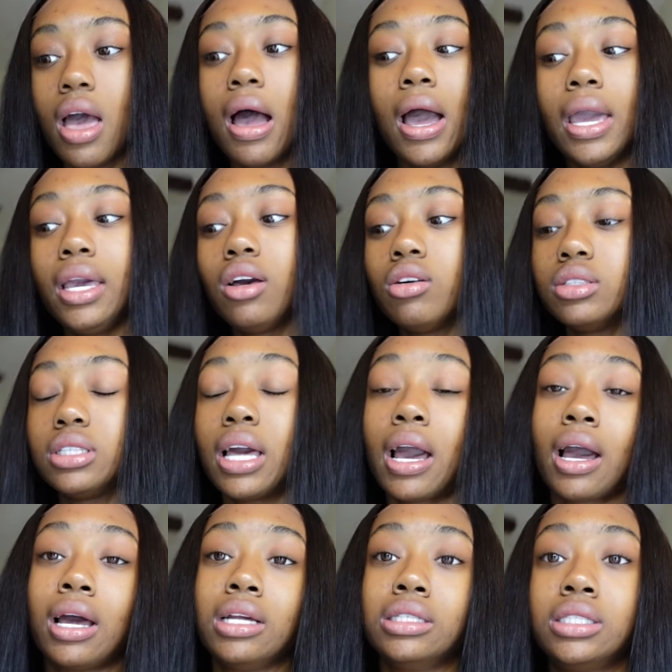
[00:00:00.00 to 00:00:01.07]
I ain't gonna say I
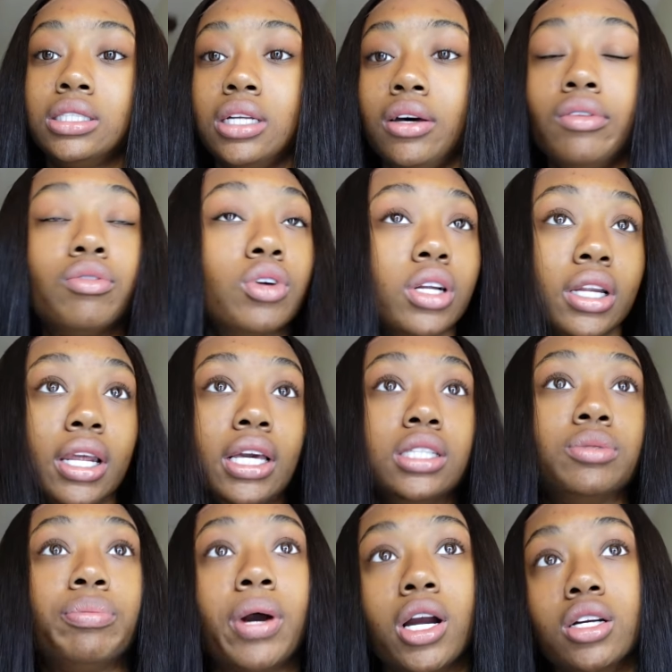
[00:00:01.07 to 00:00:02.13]
got a stunt for the
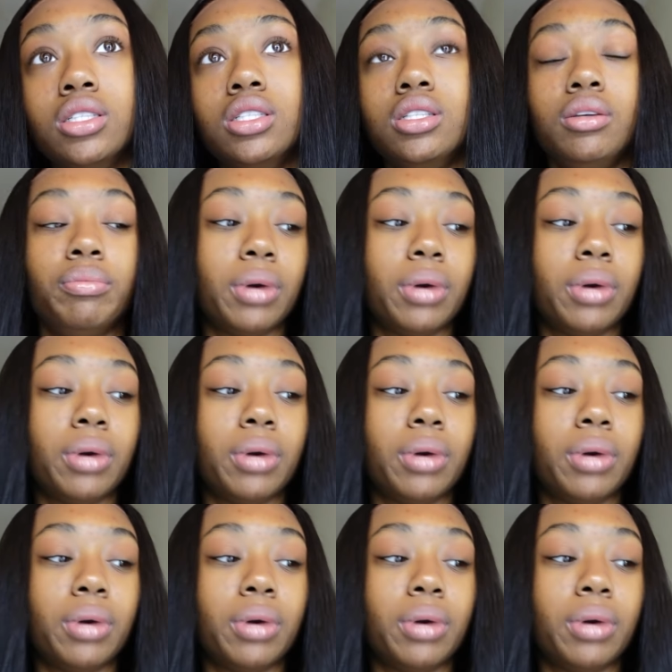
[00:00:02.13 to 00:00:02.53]
next person,